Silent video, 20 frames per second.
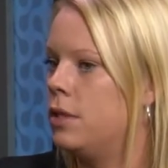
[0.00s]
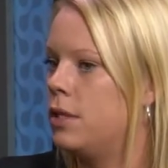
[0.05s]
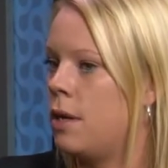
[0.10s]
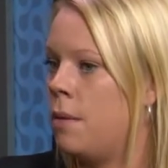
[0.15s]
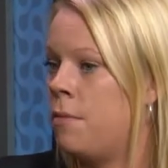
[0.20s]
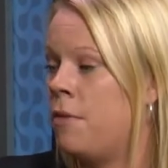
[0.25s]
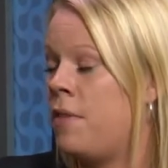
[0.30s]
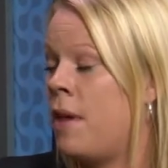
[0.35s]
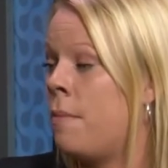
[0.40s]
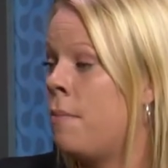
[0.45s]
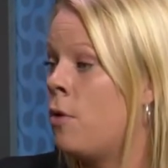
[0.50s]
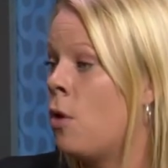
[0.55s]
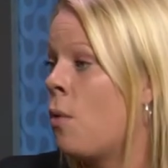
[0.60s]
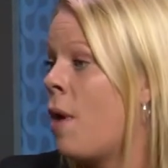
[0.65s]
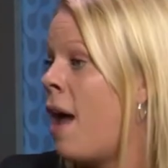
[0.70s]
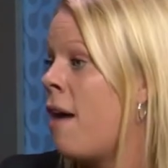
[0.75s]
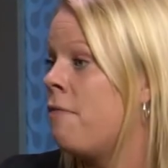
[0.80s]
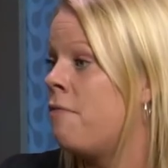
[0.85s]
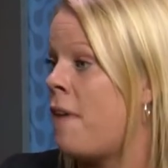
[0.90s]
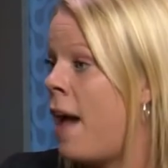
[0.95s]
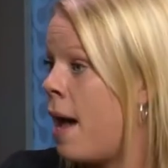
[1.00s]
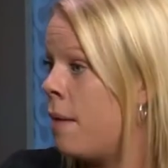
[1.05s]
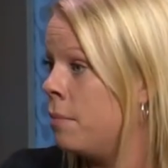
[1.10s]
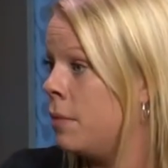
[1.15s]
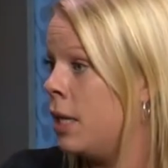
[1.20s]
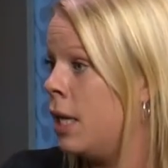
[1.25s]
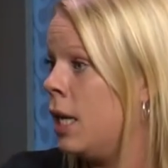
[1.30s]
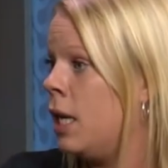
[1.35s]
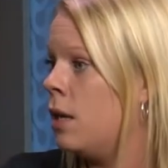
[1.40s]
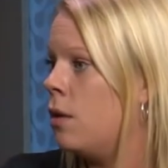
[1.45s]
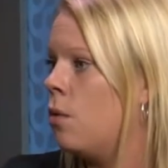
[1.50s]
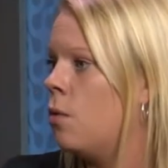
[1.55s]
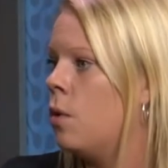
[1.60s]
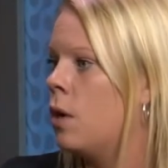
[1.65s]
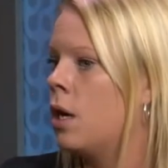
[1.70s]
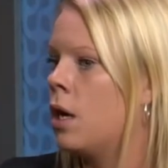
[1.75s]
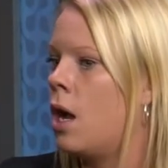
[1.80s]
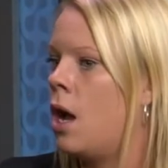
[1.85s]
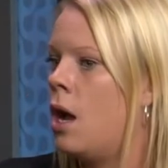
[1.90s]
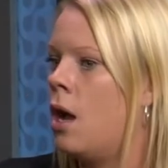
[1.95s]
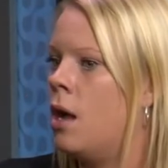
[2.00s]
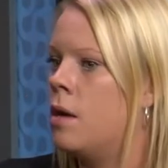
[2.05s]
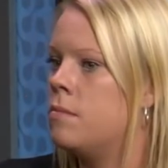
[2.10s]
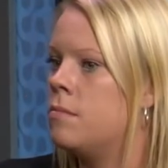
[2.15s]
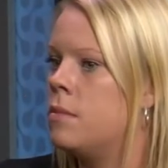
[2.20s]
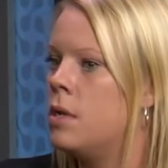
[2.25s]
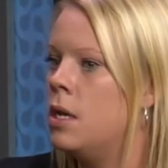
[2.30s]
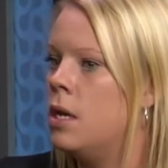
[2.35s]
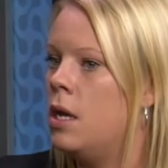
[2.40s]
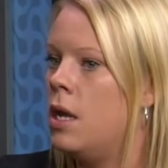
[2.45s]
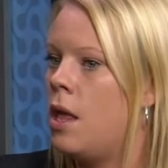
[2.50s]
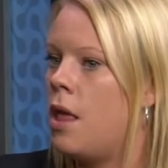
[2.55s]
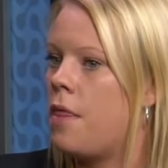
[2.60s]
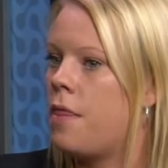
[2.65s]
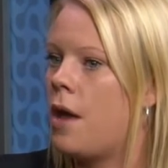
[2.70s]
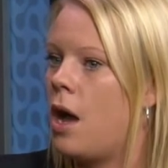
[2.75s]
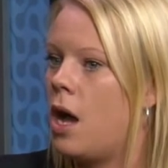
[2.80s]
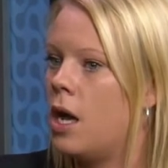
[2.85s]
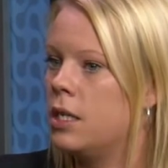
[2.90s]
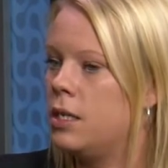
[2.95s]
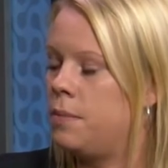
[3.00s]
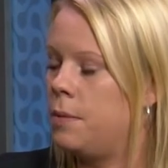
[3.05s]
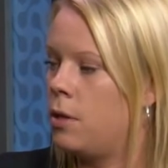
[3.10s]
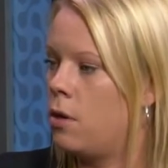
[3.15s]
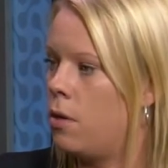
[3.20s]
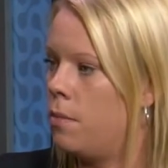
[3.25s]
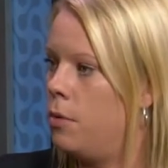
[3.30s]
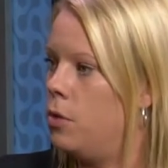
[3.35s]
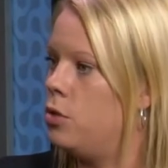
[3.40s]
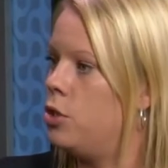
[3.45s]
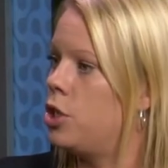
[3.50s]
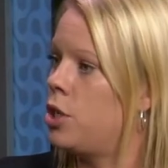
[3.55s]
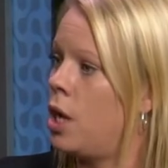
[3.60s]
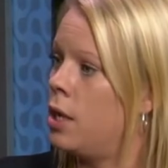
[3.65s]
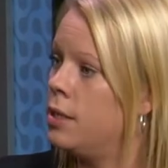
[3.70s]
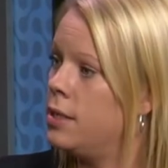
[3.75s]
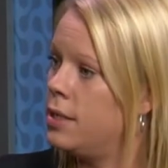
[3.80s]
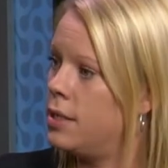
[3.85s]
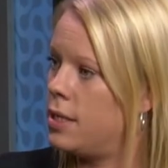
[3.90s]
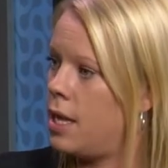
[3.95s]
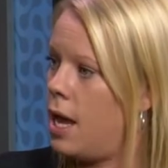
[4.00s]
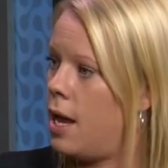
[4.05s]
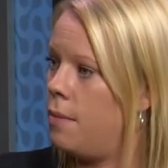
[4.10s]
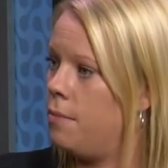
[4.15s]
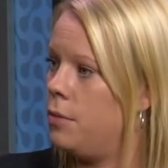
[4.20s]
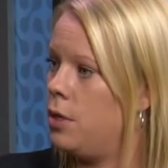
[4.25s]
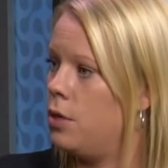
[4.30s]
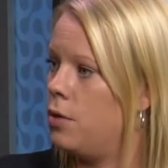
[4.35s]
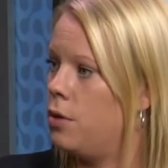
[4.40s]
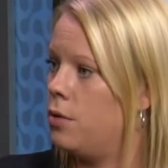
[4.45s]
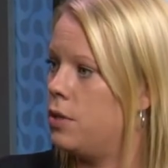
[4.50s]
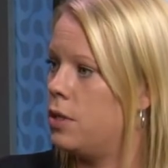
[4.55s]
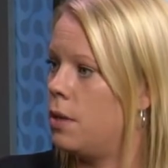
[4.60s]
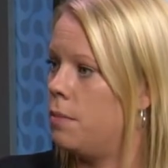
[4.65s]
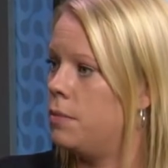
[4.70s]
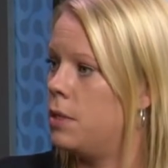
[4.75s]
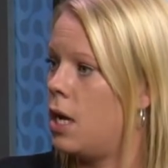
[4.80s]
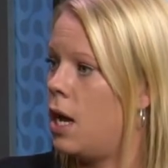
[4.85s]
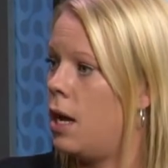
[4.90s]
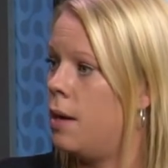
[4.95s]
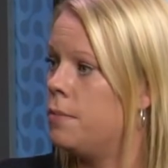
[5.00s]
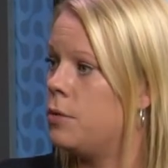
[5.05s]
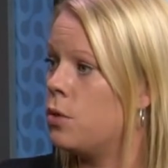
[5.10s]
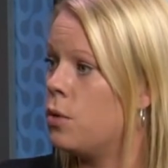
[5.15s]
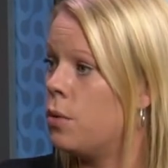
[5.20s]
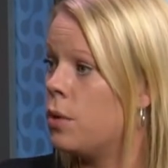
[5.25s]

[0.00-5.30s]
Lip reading: Some of them don't have family or the husband almost shuns them, you know, sometimes.